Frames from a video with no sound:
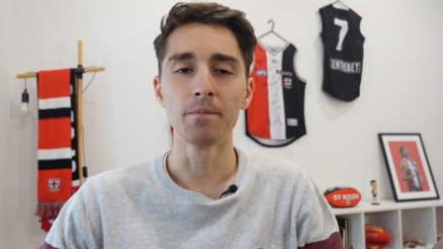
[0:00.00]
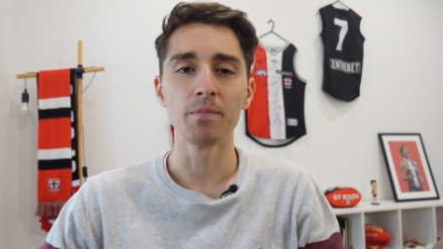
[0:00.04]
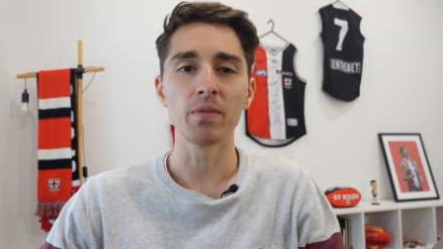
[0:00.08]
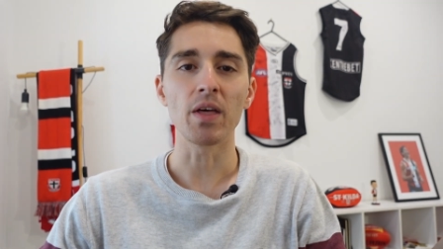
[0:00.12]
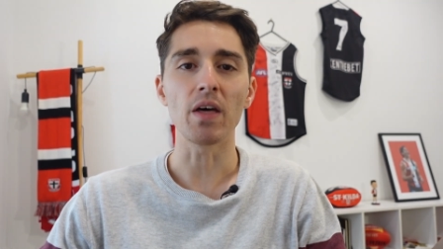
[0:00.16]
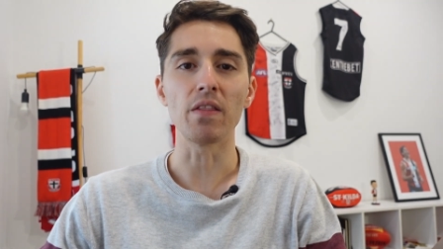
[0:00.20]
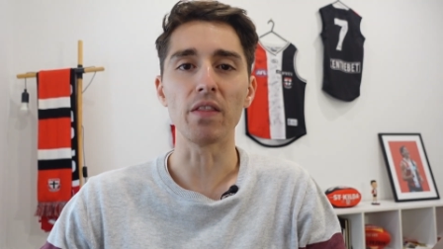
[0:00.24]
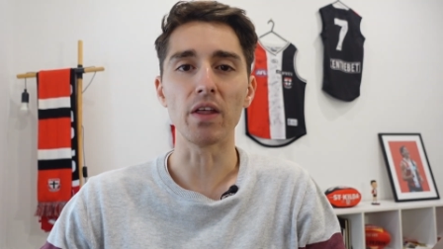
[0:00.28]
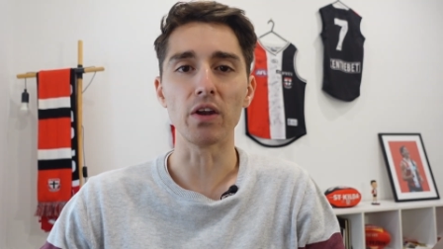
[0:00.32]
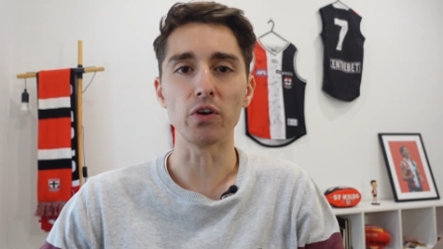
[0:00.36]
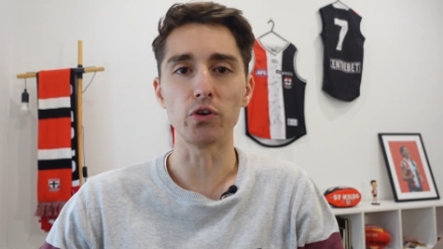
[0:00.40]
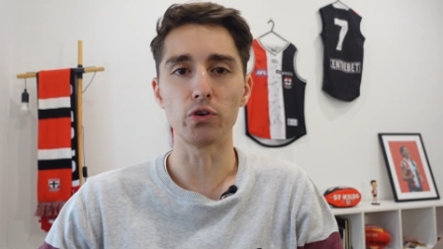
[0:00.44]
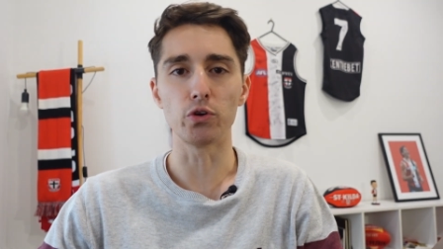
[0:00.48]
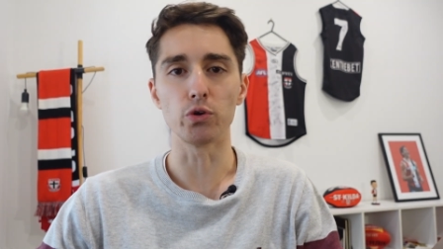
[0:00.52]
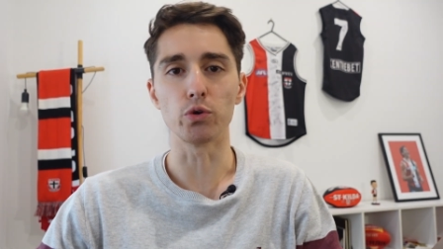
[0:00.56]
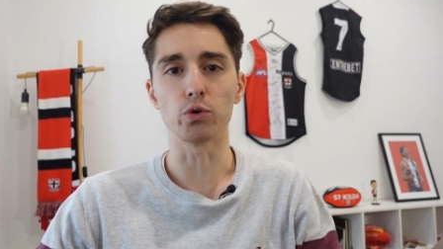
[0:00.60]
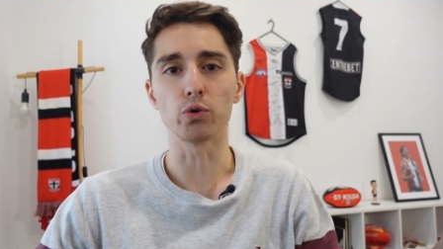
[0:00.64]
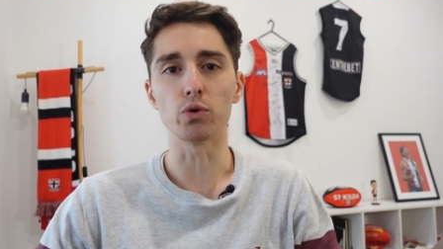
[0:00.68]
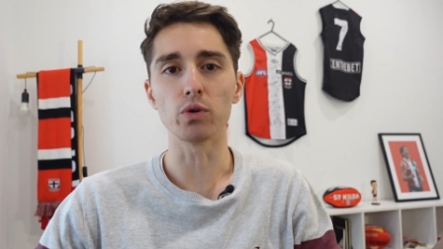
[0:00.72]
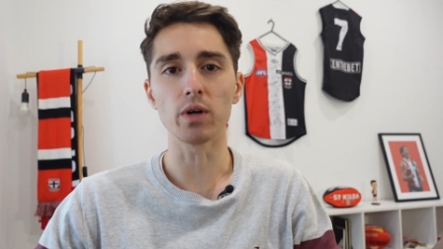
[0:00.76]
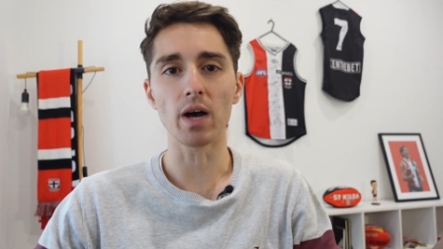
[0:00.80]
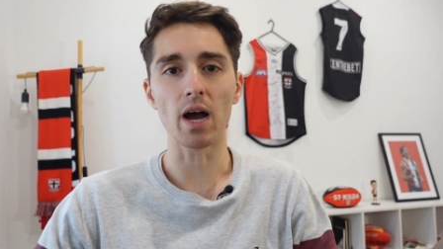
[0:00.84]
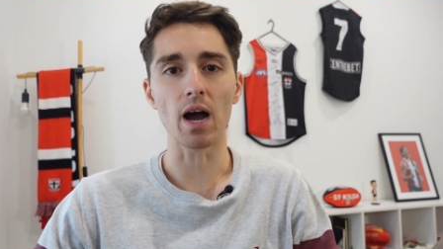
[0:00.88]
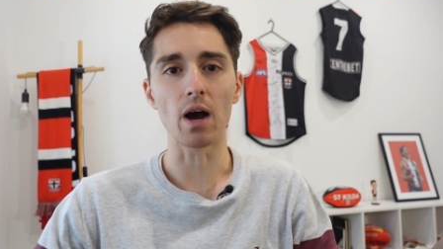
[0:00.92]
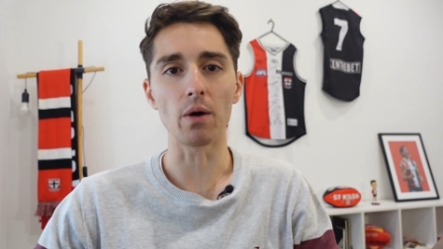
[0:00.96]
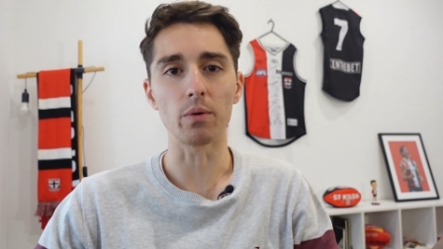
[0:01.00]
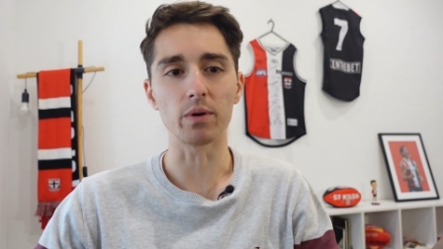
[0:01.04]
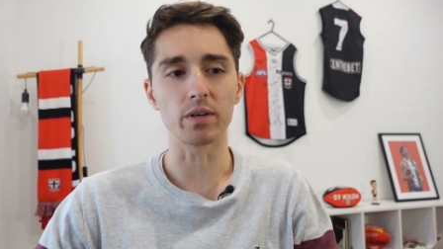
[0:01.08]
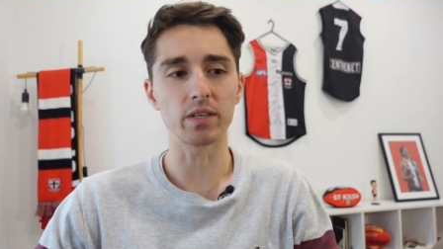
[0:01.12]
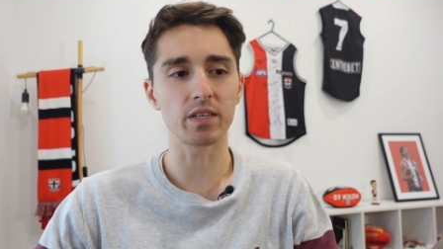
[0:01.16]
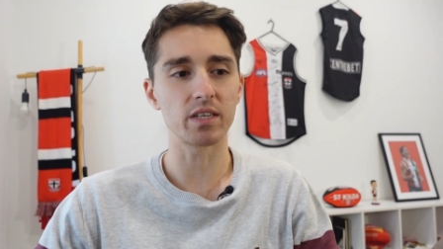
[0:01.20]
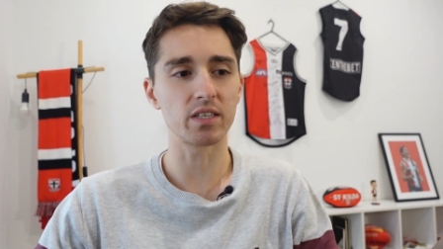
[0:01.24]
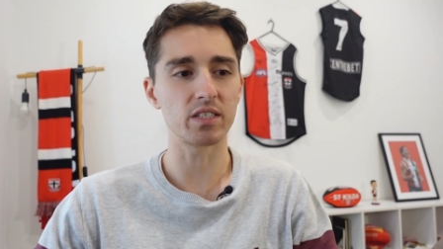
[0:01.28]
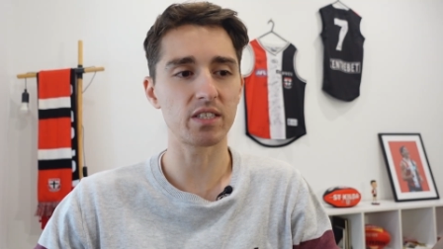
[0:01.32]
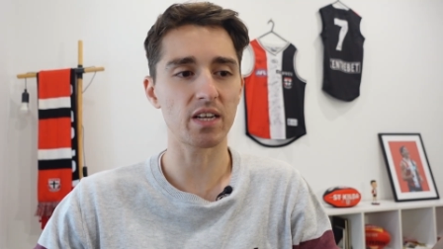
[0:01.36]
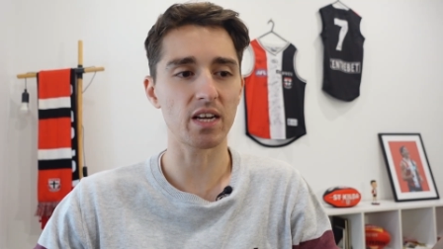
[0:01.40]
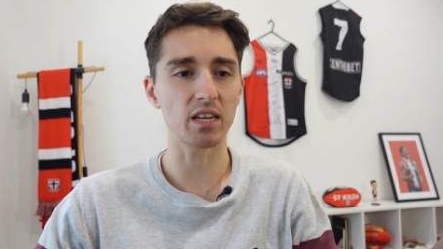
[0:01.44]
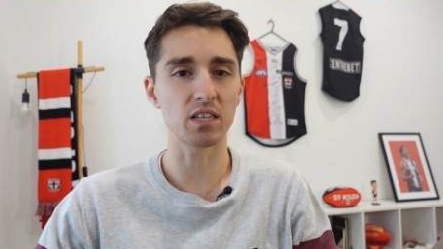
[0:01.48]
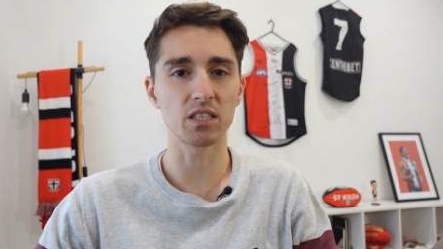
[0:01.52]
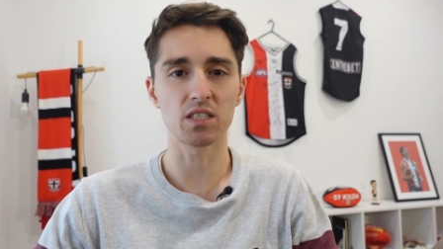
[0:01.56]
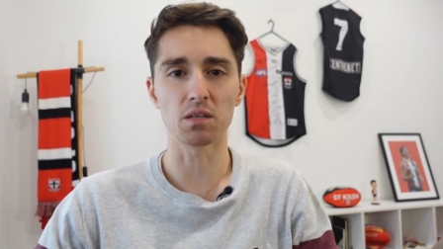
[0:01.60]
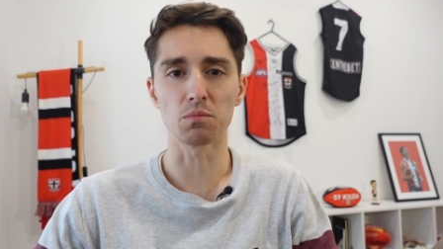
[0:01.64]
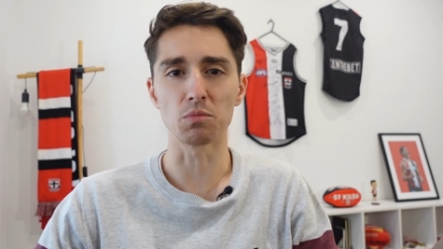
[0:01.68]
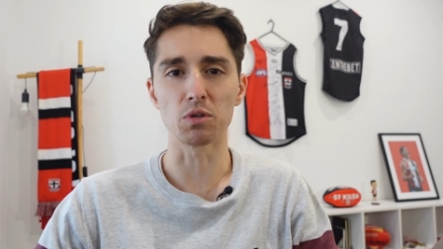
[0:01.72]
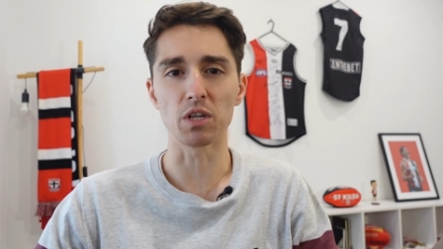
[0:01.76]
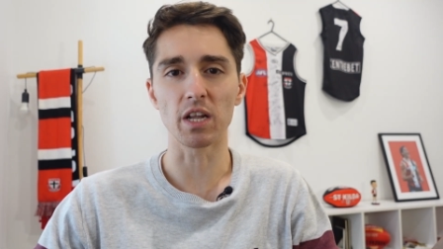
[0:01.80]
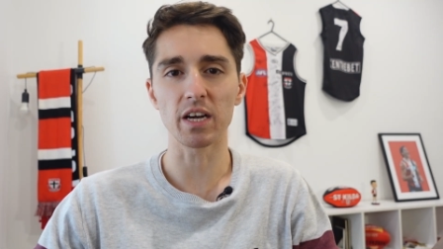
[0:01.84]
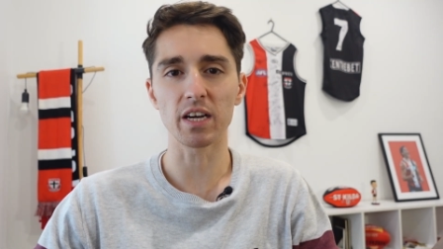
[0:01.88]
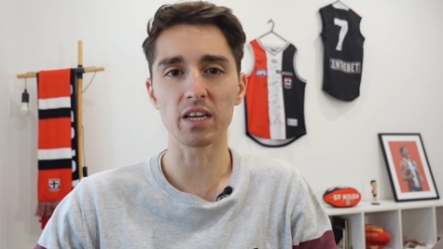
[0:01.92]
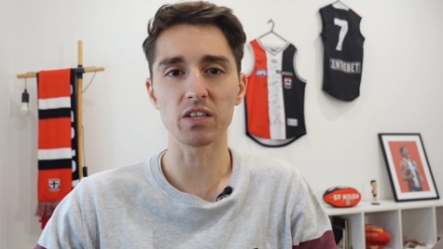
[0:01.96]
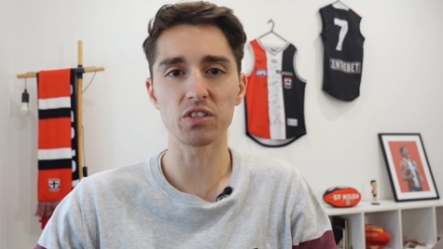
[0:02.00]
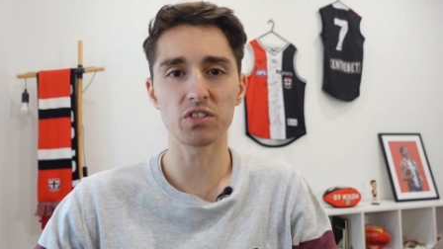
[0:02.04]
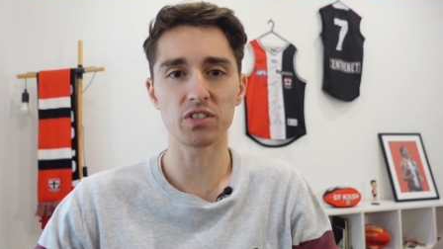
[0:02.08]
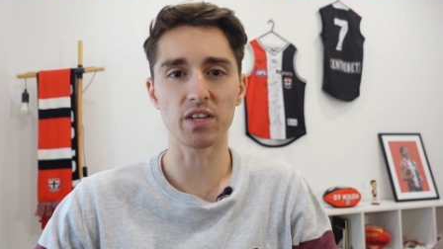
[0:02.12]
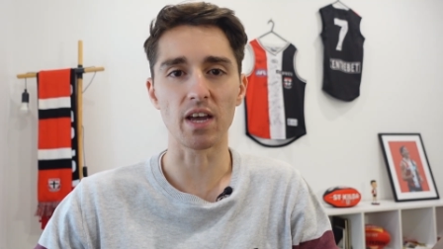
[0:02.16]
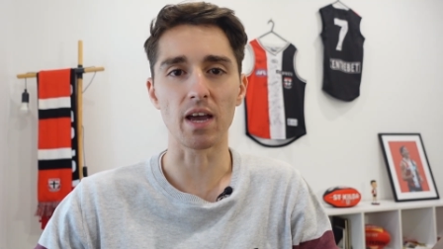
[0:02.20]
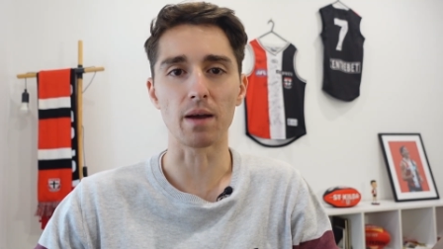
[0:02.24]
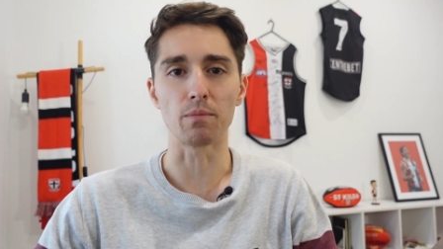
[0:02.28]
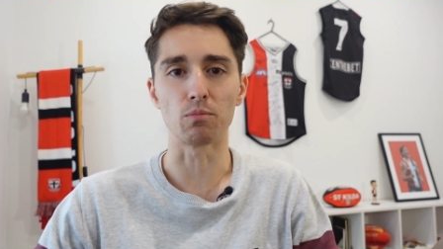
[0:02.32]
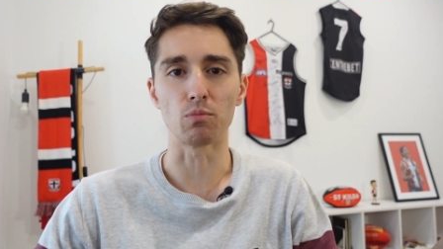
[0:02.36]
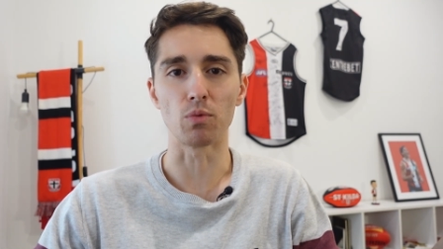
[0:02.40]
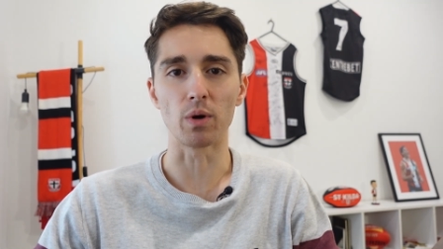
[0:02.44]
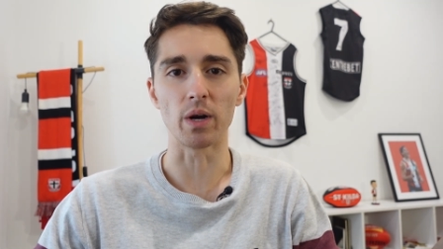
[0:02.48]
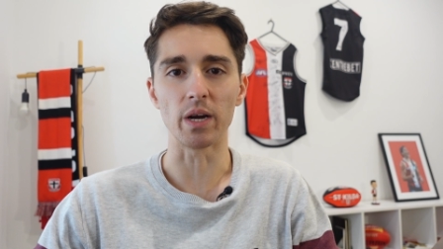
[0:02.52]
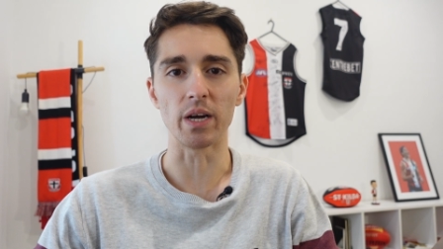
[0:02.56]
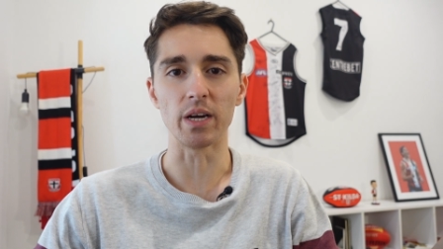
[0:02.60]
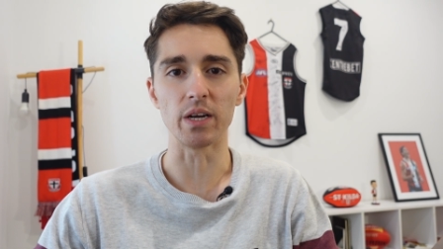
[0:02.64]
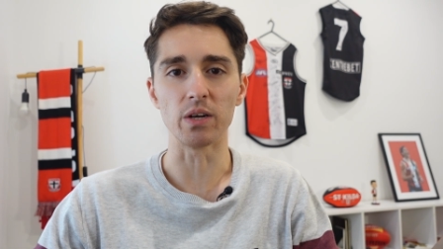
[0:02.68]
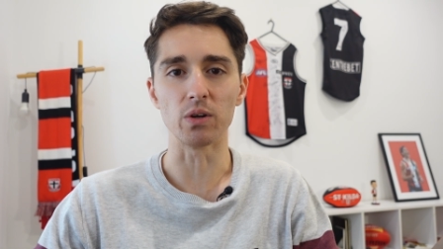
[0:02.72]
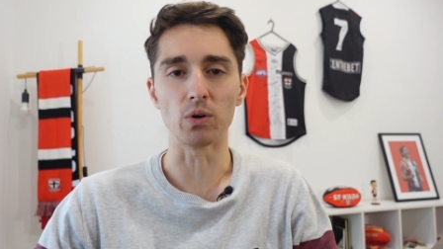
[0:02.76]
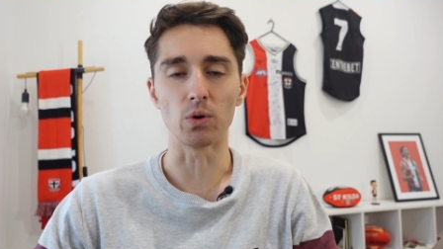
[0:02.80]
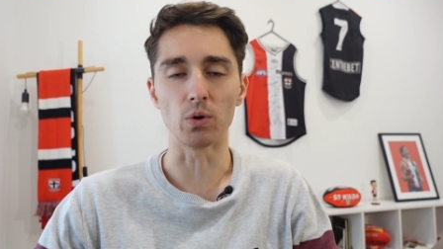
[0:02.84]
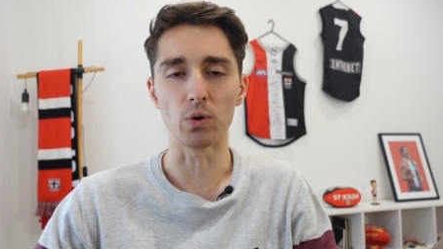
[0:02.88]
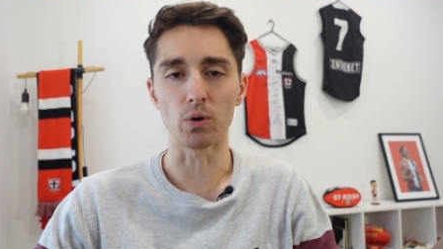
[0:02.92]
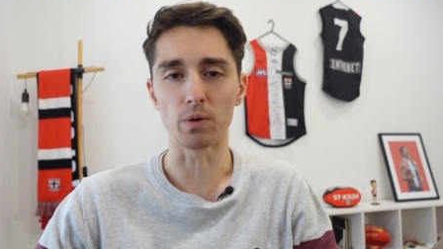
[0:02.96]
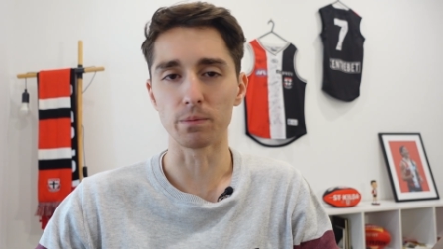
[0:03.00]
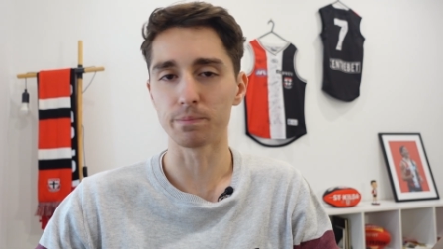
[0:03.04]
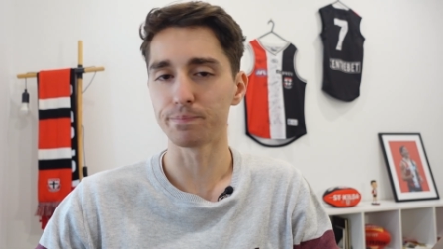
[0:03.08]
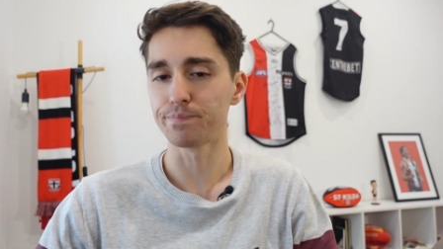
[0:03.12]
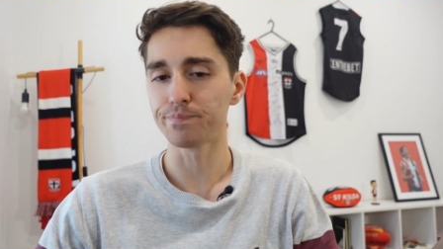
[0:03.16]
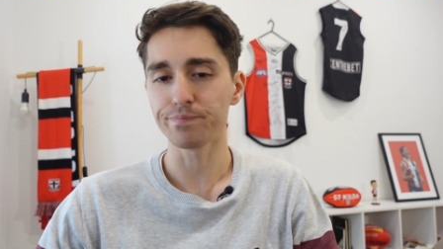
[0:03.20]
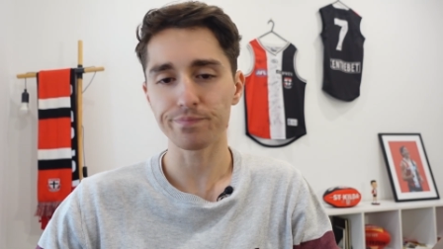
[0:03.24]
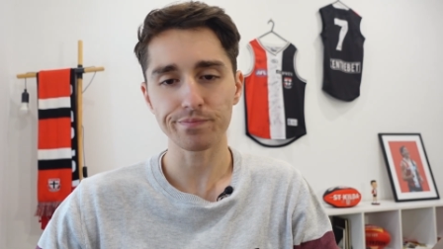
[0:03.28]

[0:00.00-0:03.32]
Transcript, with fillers: and then Dougal Howard can take someone like a Sam Reid or